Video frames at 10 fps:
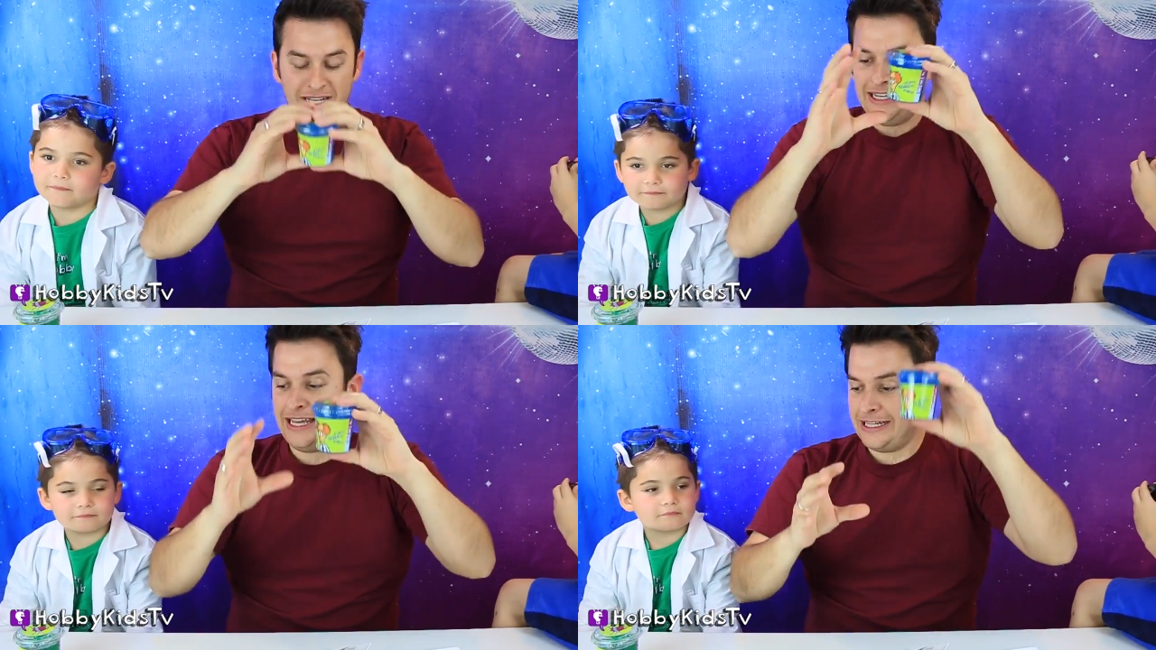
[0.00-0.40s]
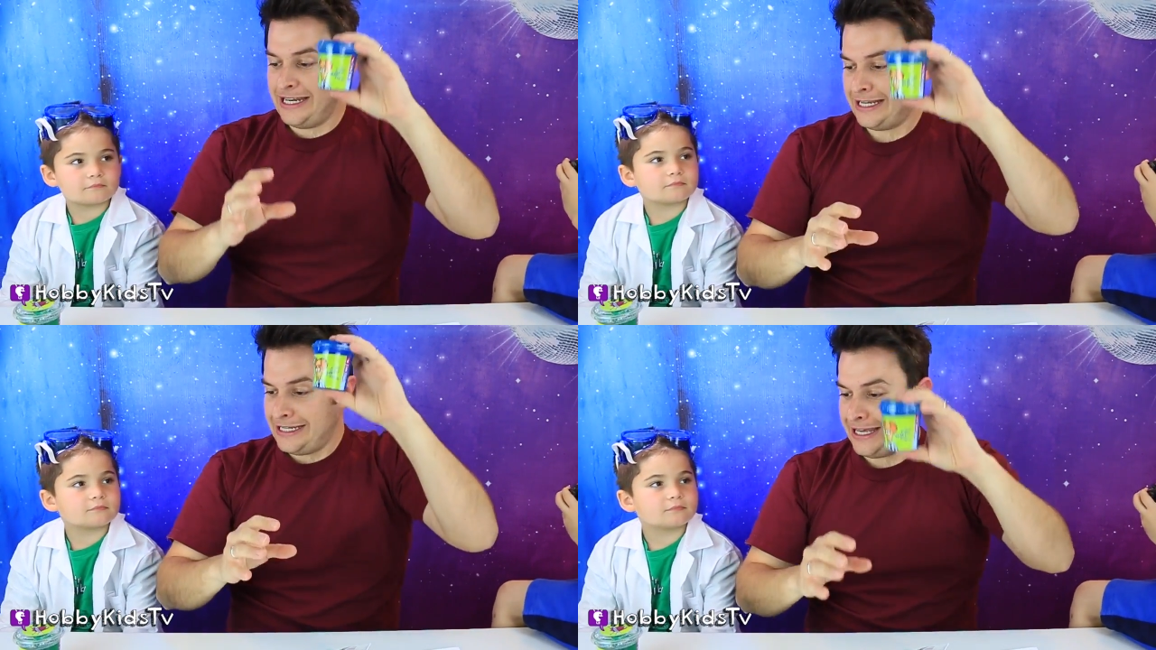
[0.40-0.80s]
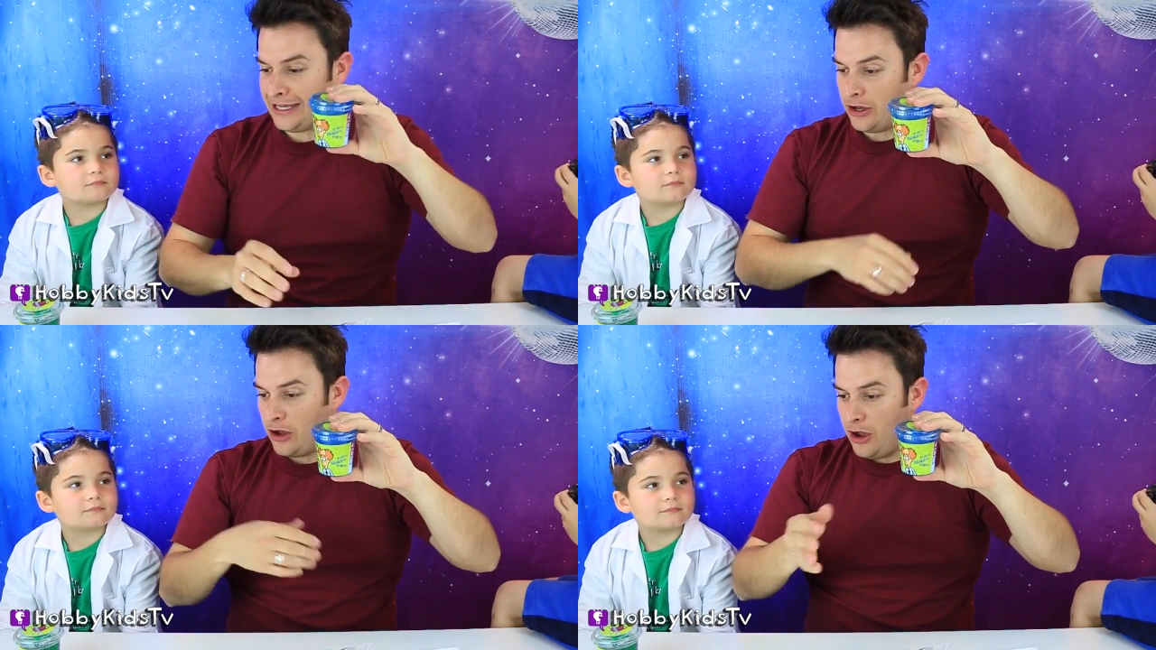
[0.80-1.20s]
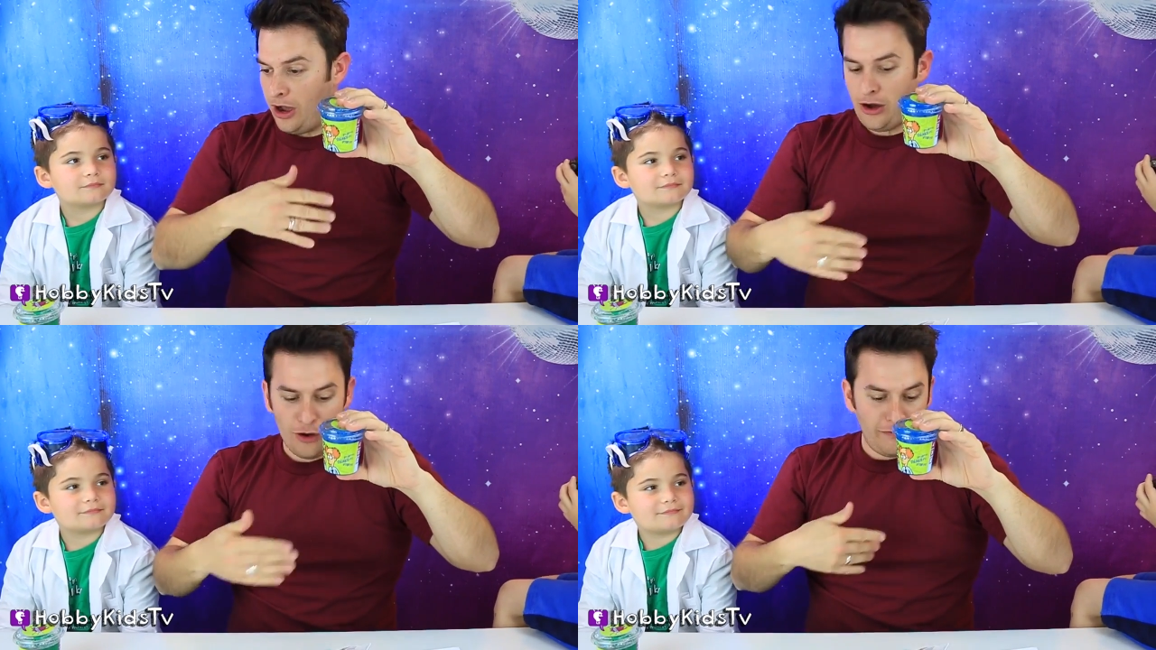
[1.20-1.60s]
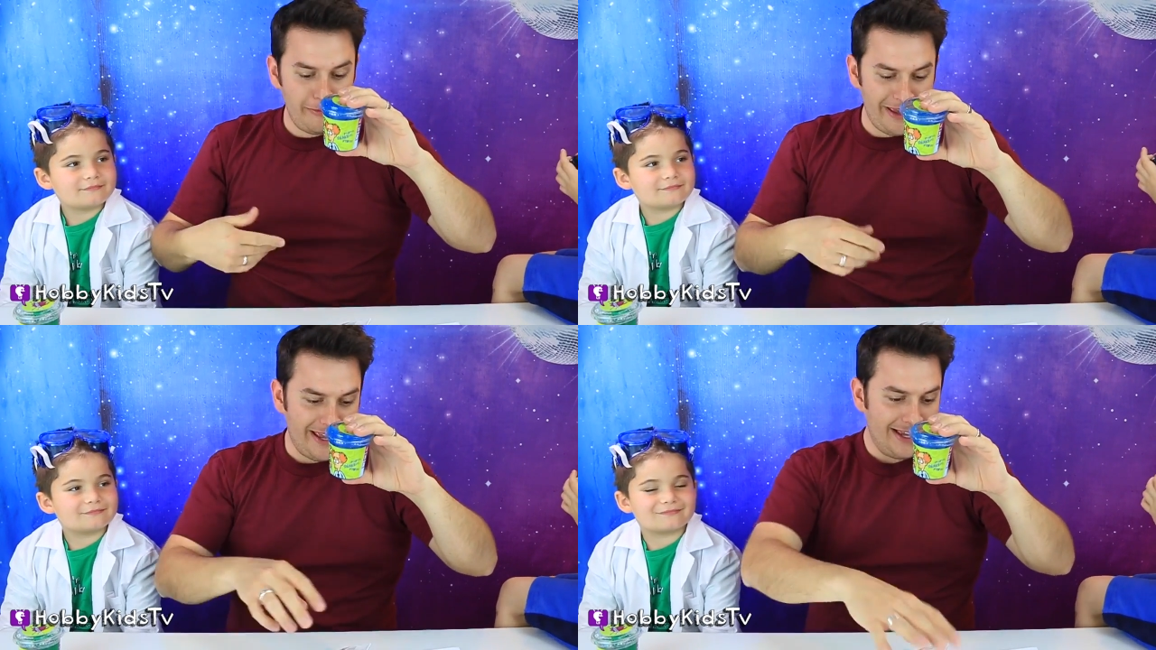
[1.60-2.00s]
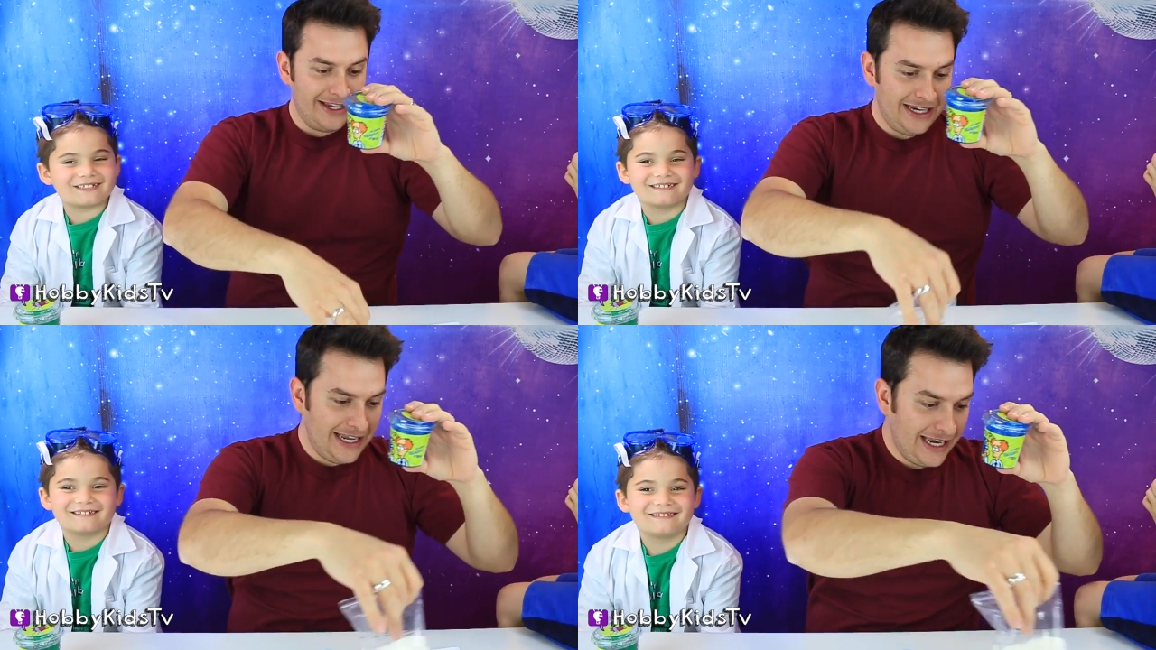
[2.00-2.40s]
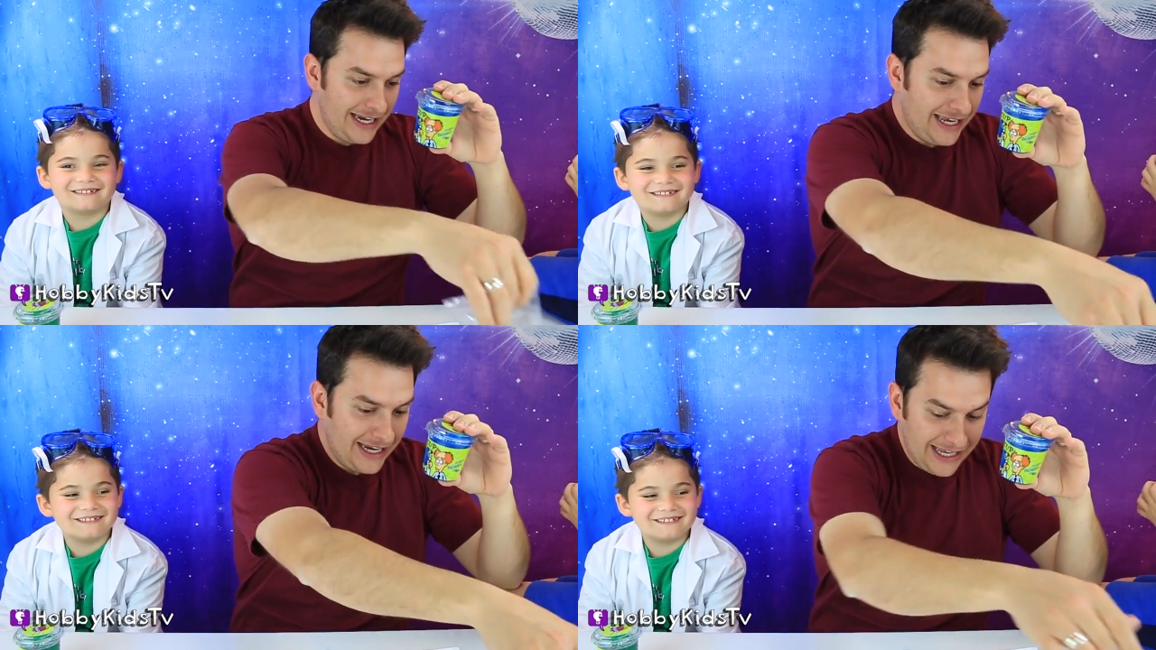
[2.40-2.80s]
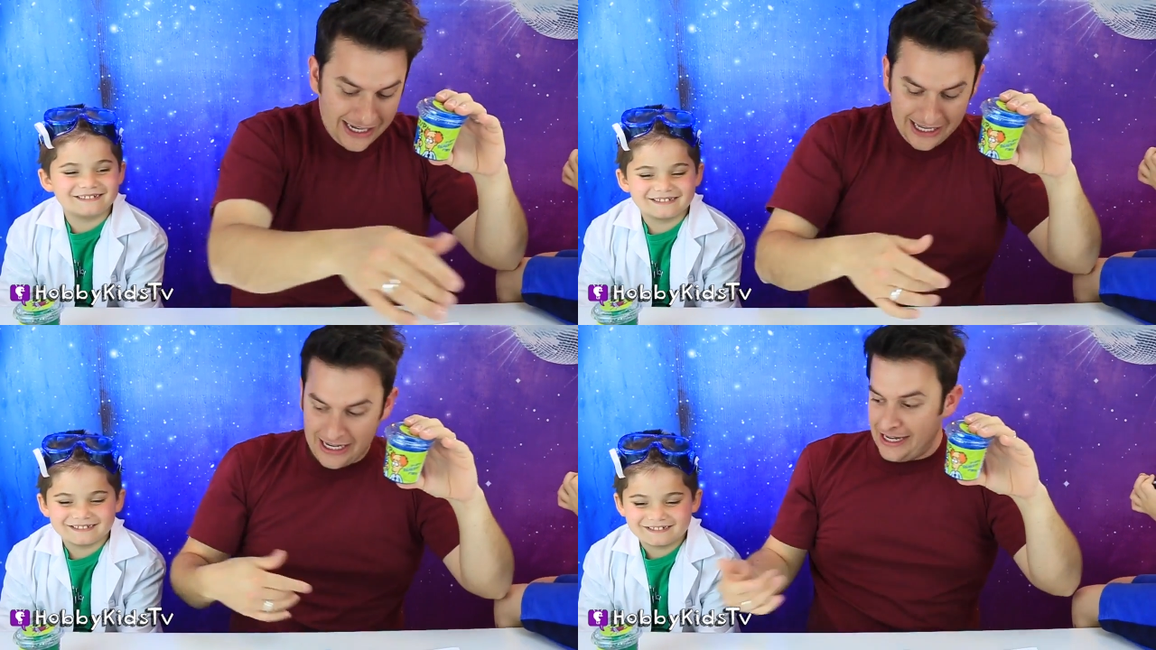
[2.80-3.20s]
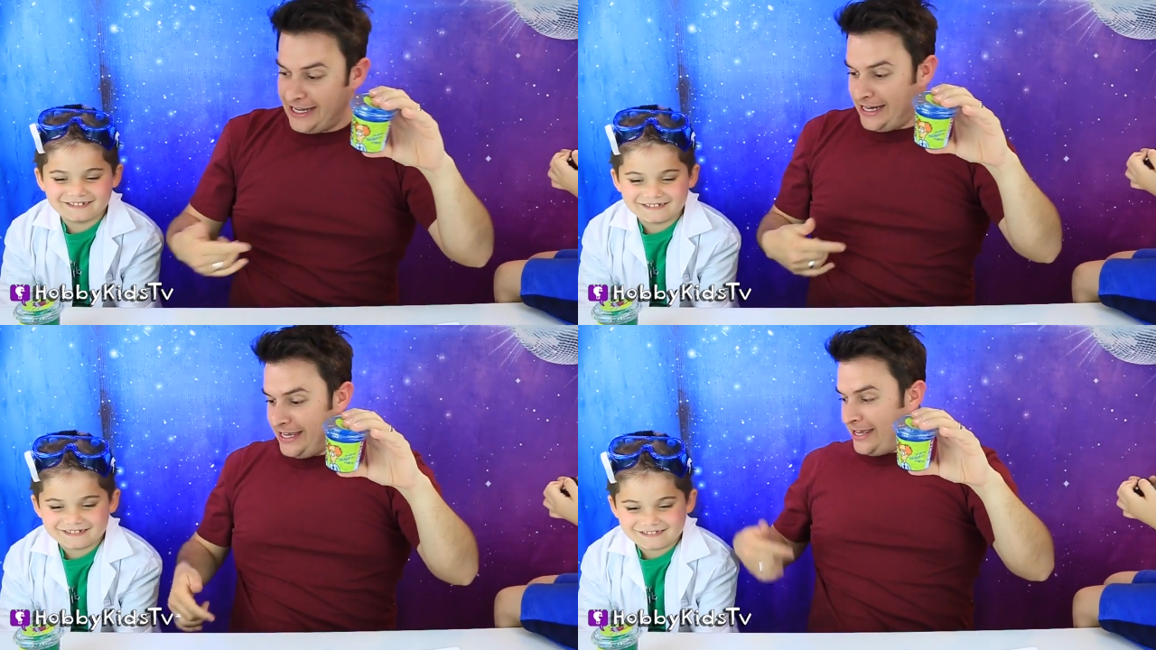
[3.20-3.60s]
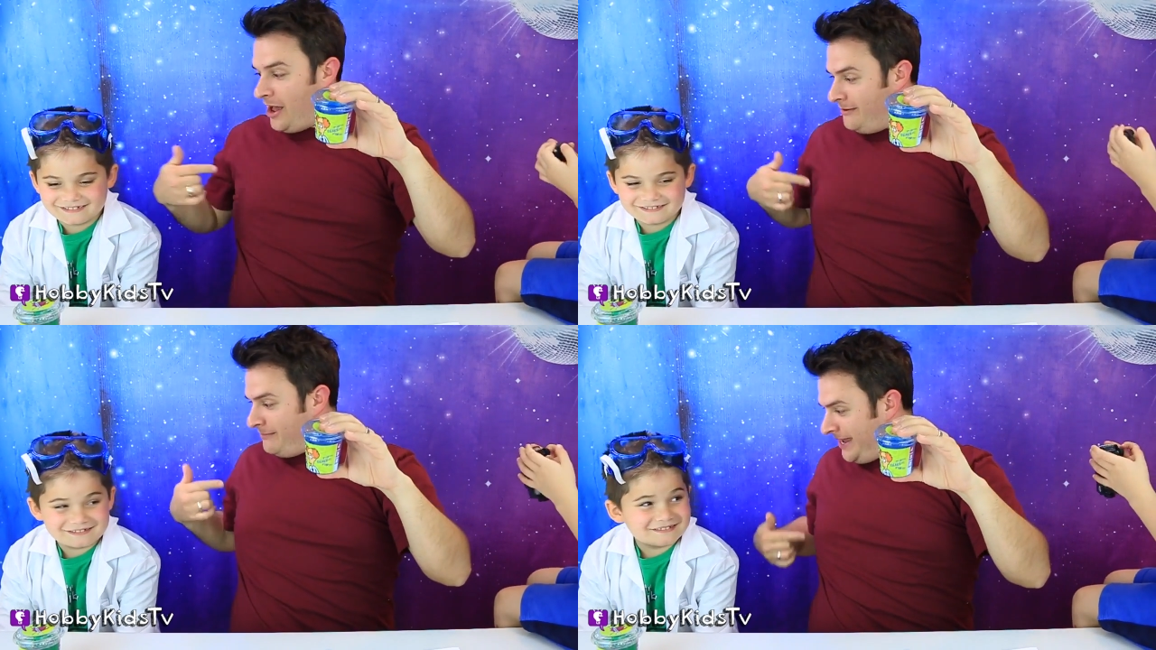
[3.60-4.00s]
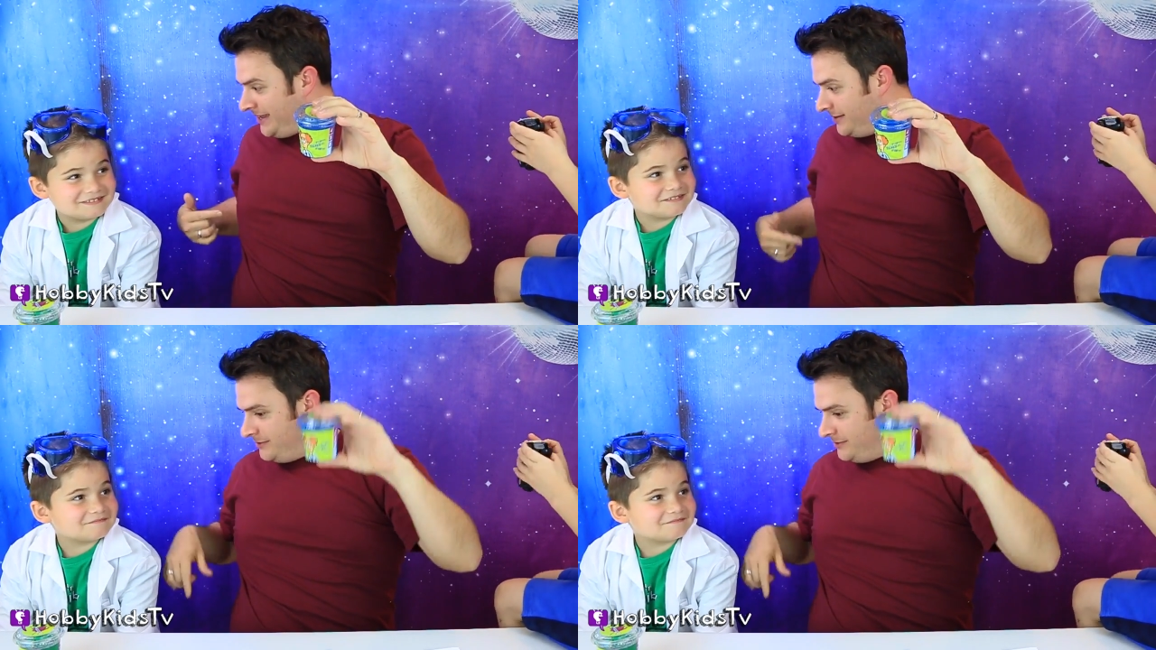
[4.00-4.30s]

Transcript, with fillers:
Speaker 1: Lick, lick, lick all over me. Licky, licky, licky, licky, licky, licky on me.